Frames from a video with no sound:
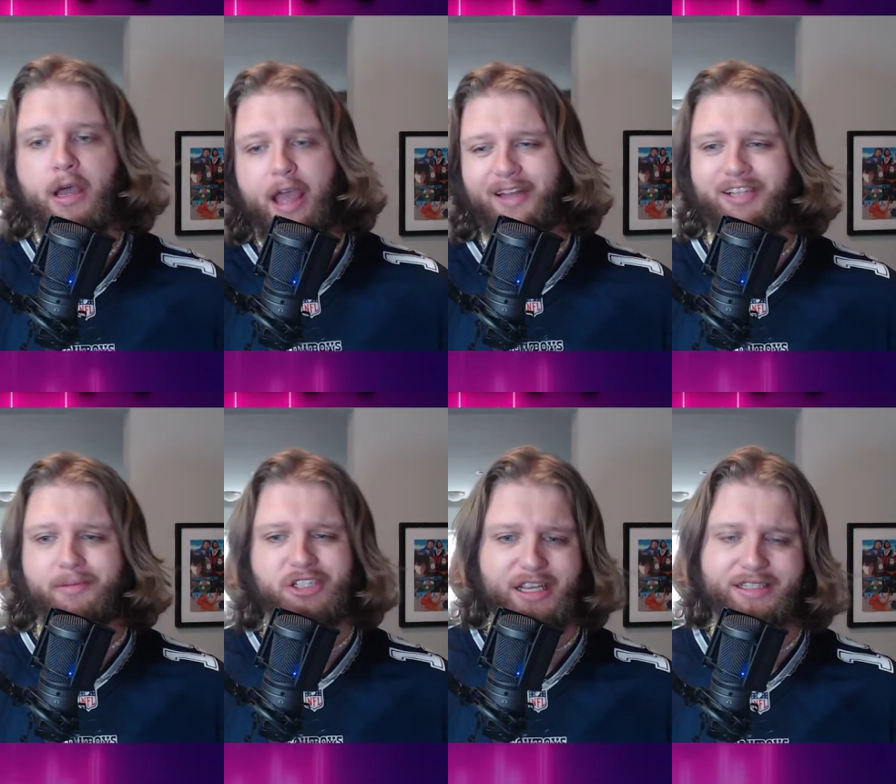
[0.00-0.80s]
And Jimmy
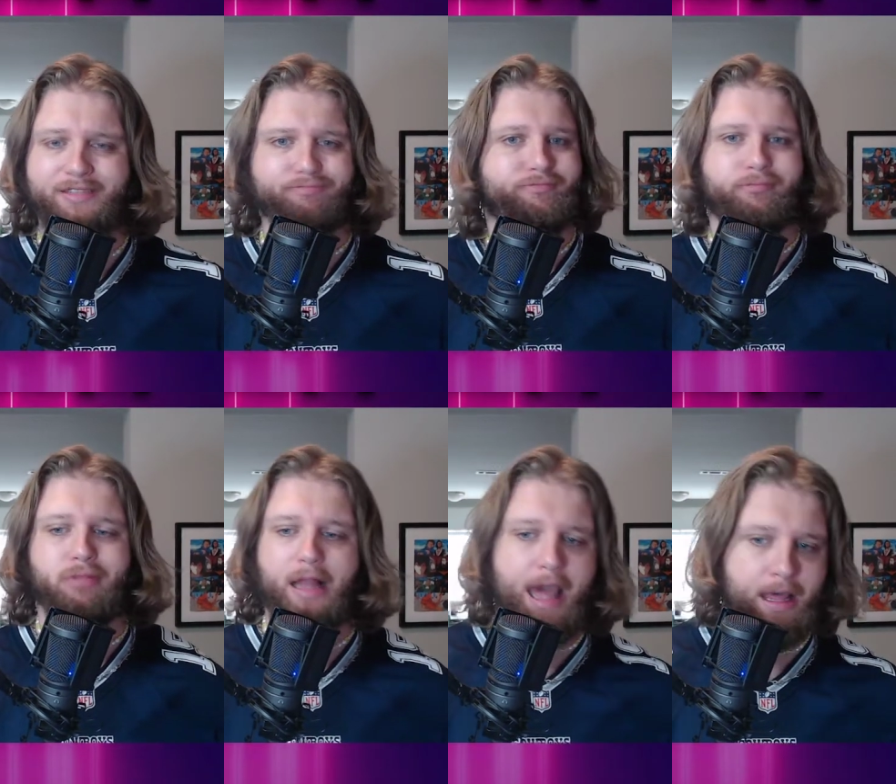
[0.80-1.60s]
G just
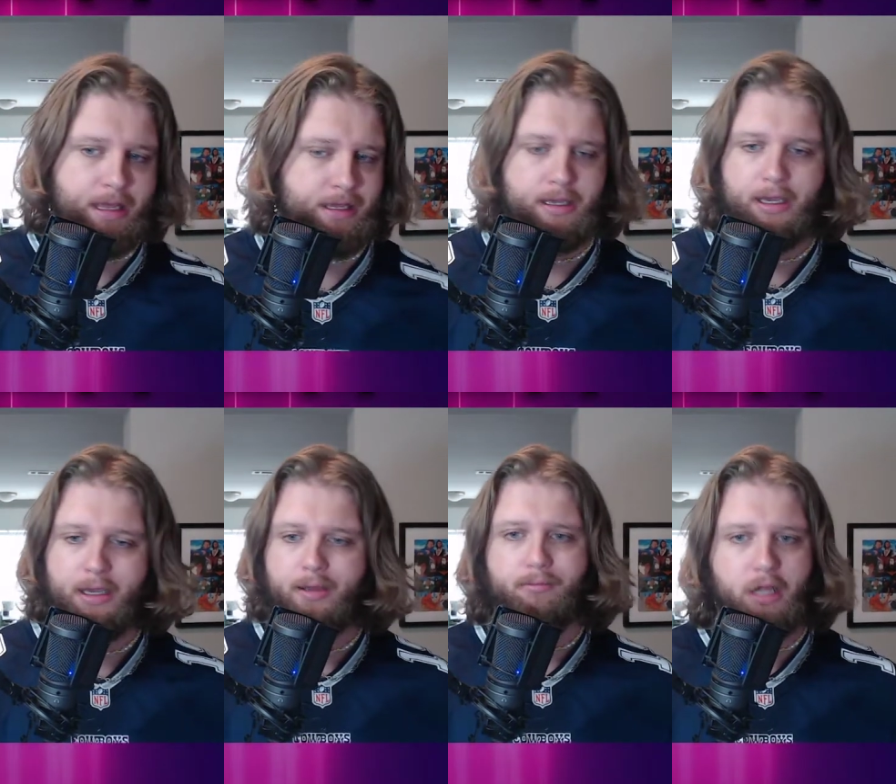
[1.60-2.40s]

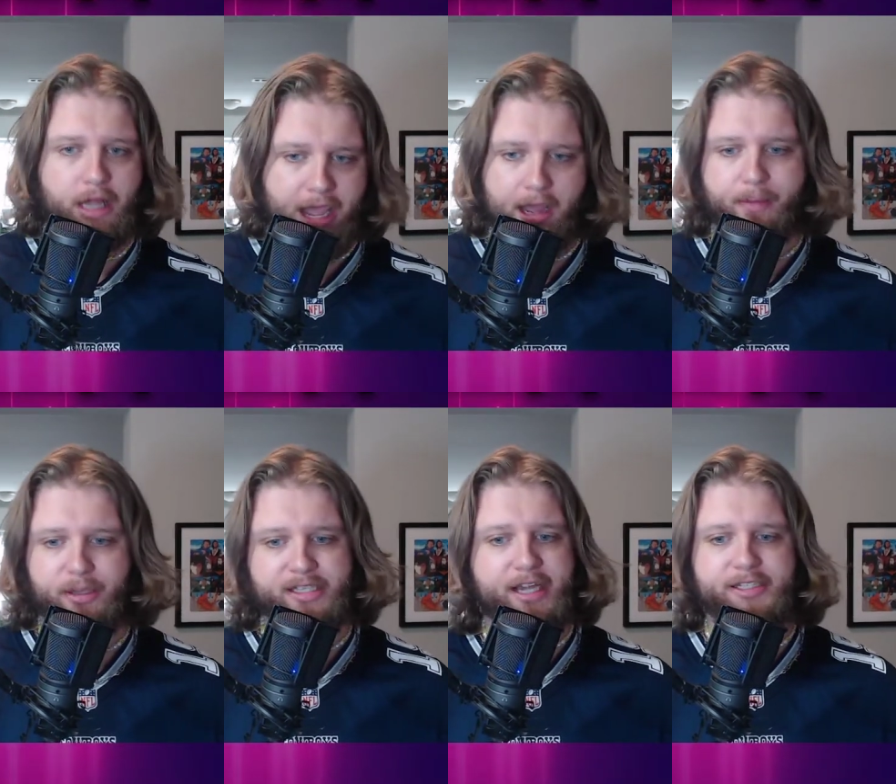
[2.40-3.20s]
blah. I'm
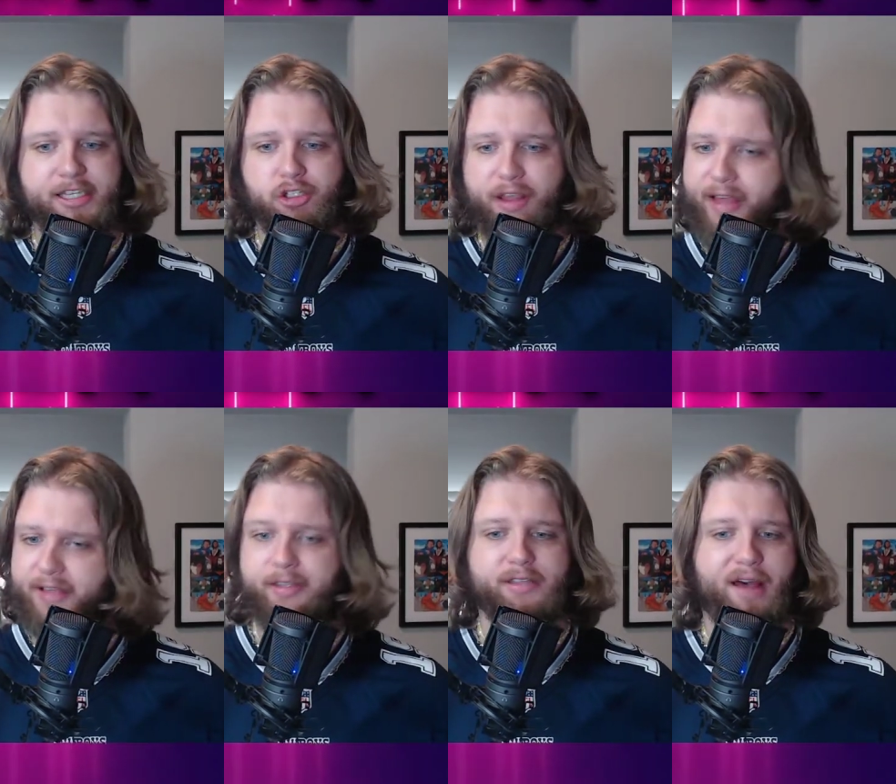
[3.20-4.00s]
excited to see Trey Lance
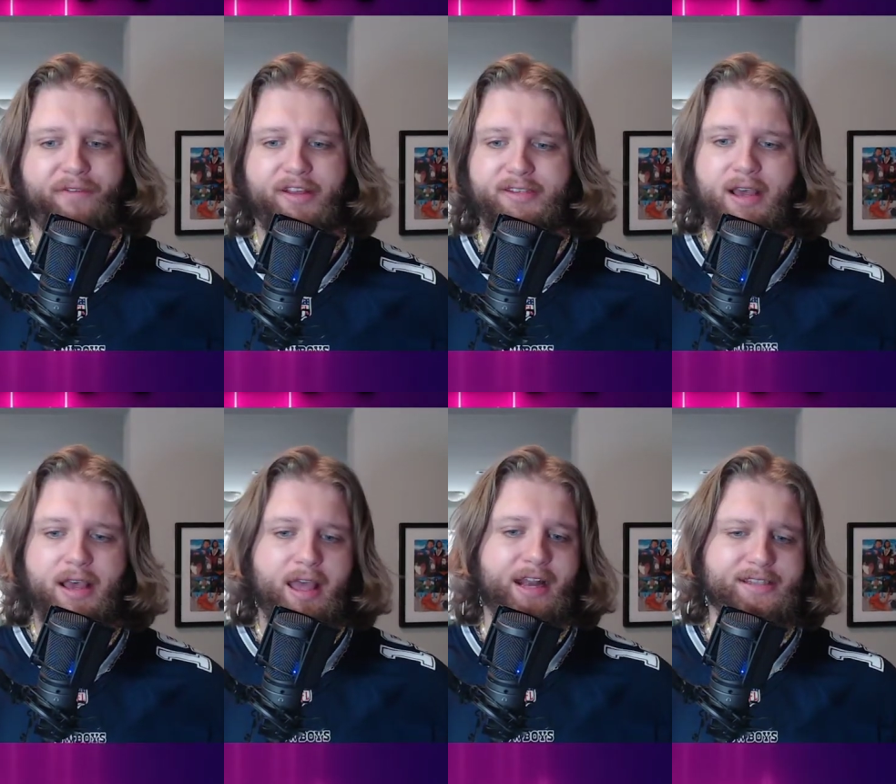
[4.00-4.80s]
in this offense.
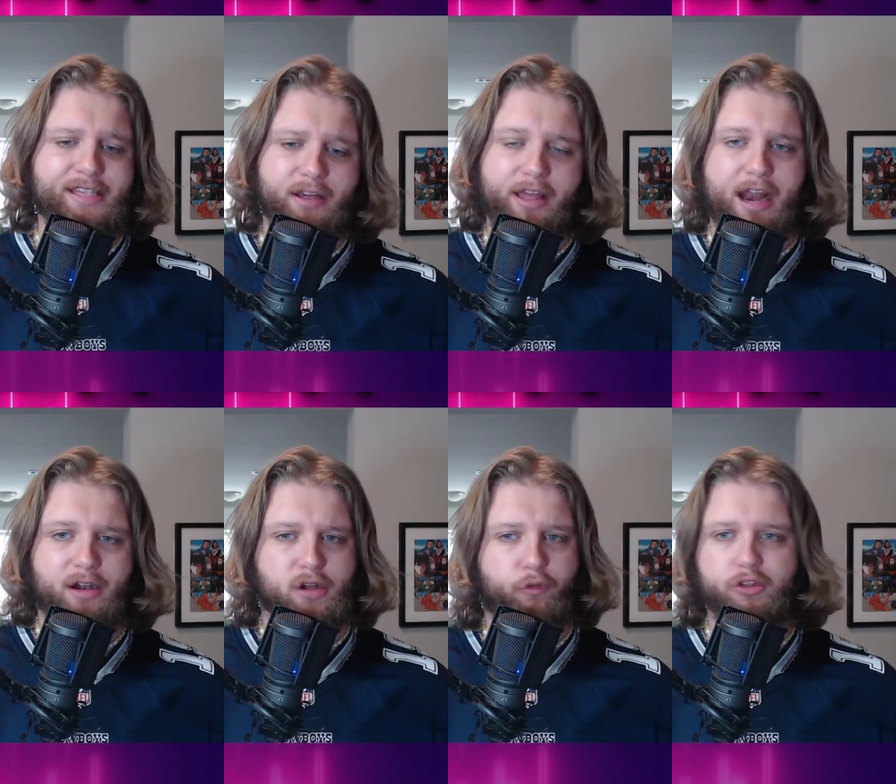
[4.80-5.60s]
And until then, I don't
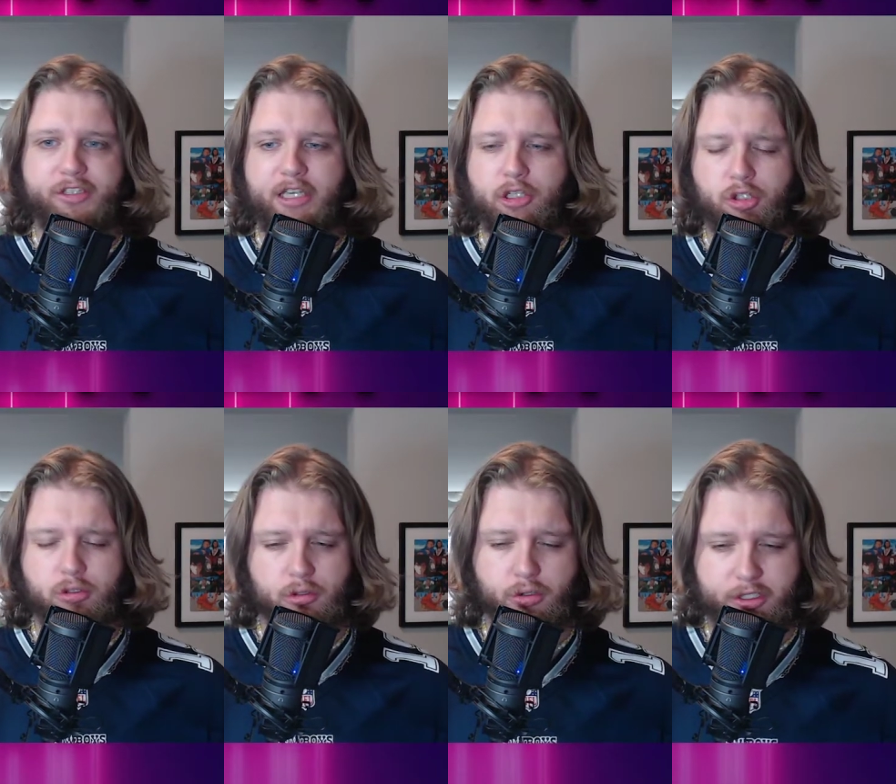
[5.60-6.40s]
know if we'll see the
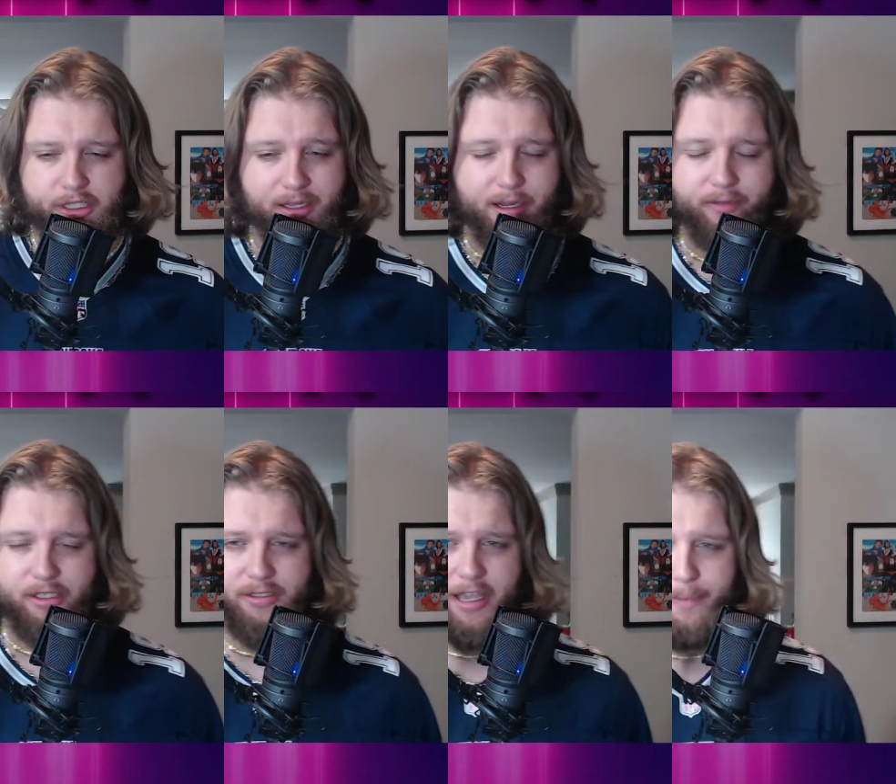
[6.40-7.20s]
true ceiling of this
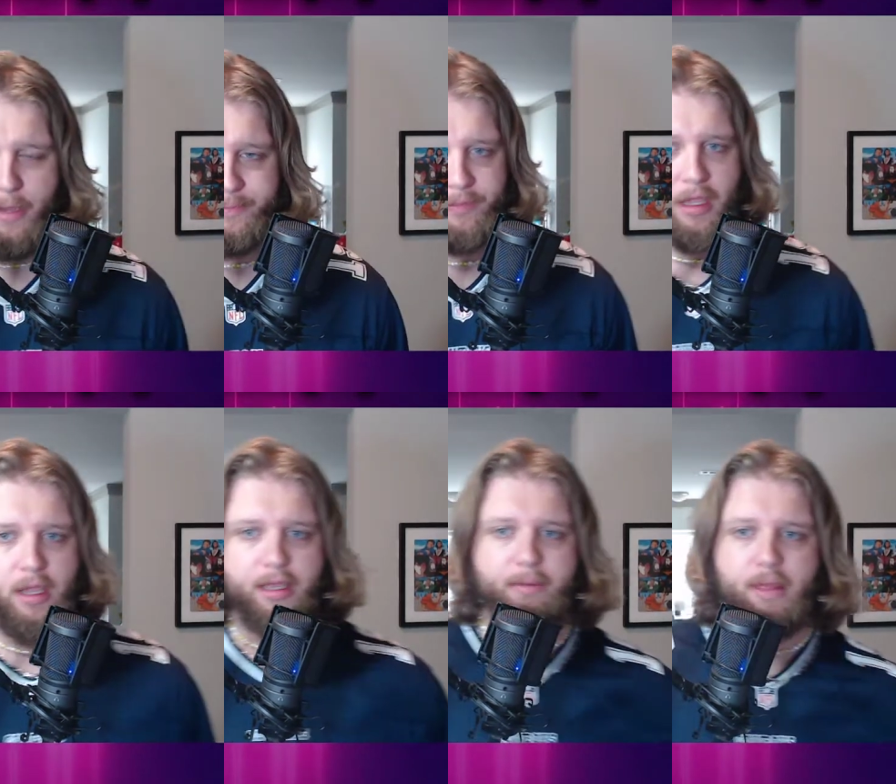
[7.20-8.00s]
team, but
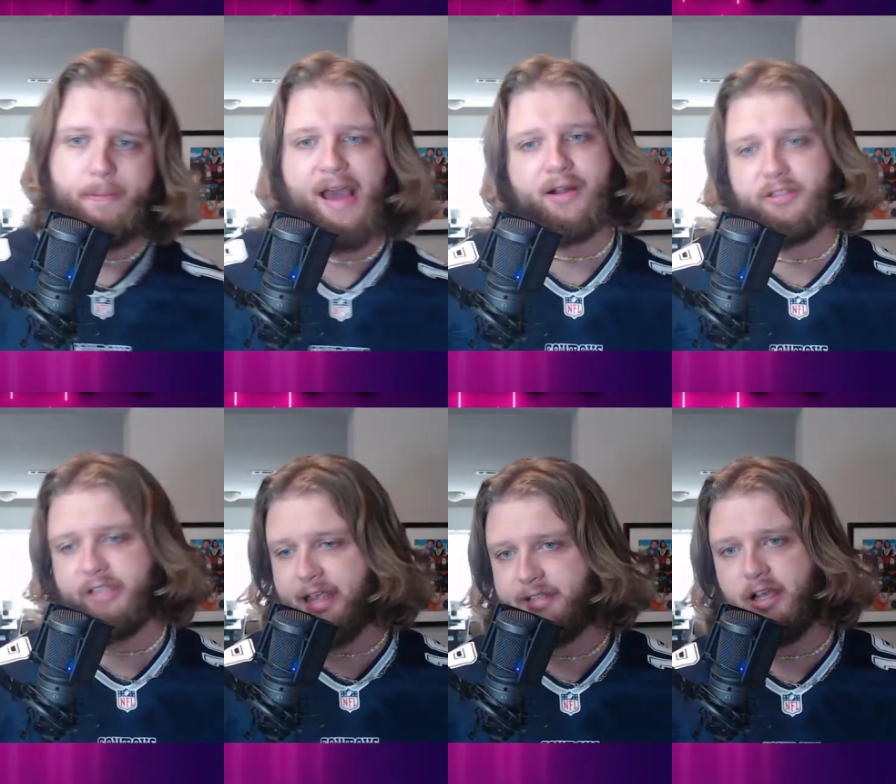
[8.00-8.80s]
give me the Packers, I
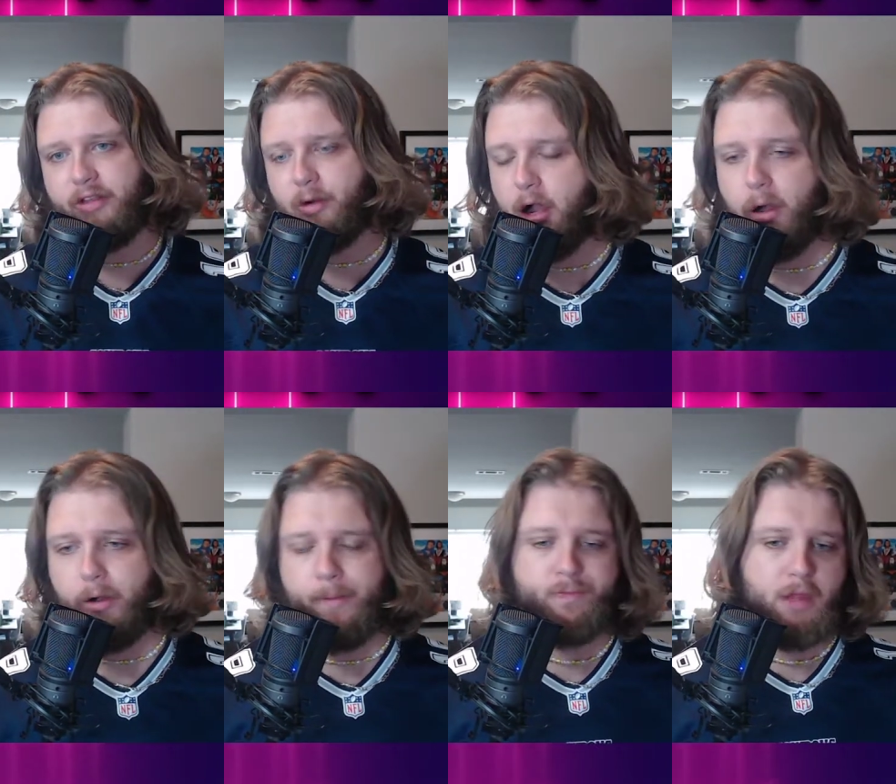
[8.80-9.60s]
guess, on the road.
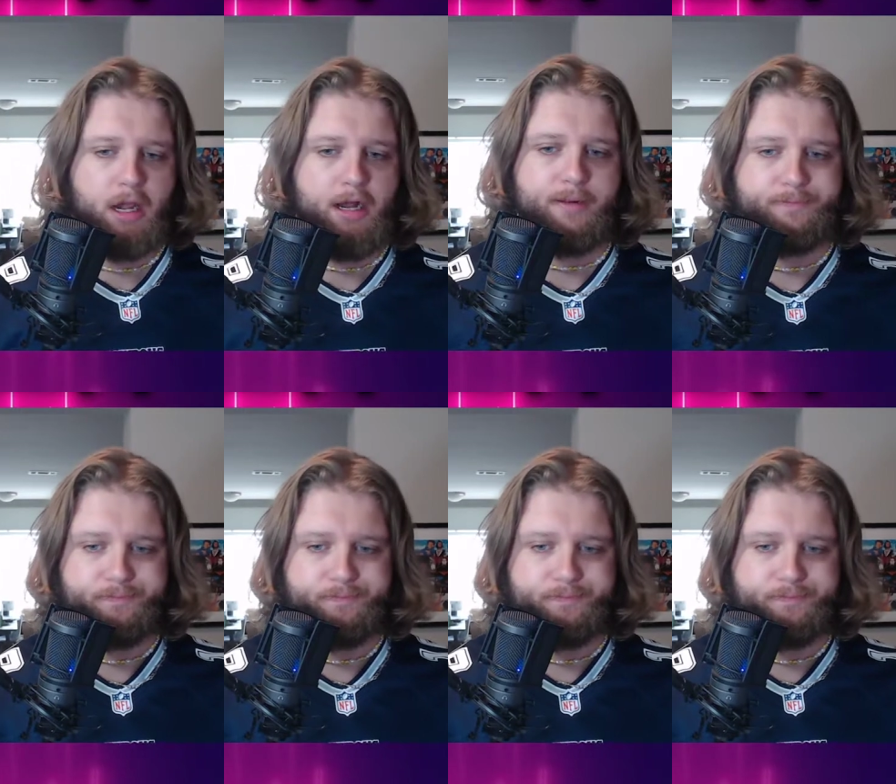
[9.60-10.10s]
Another